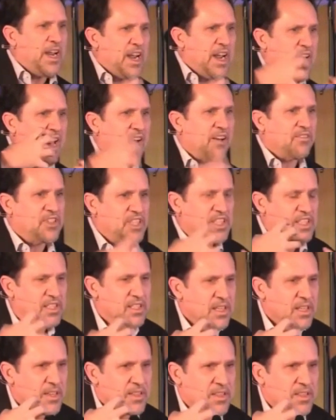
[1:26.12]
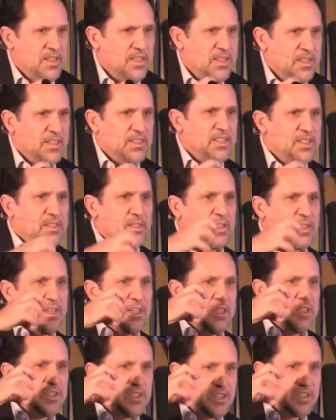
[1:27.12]
have this
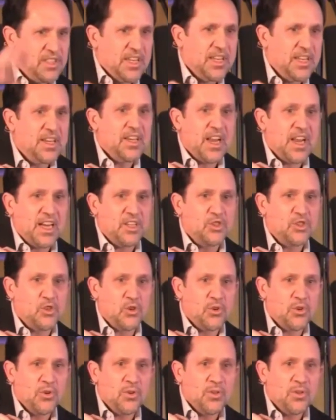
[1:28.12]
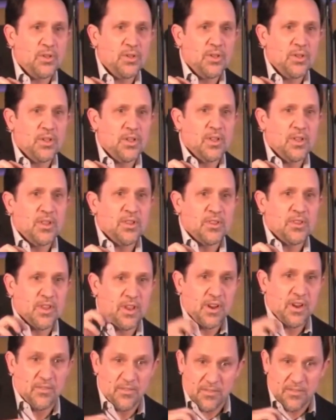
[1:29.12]
sin nature
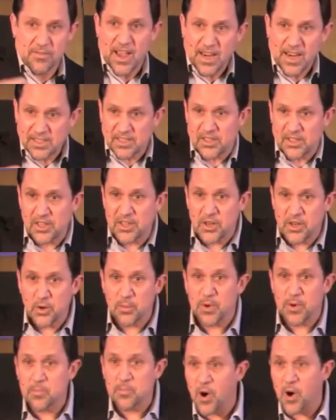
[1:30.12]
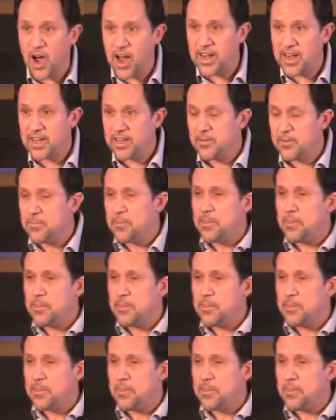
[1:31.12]
that affects the human body.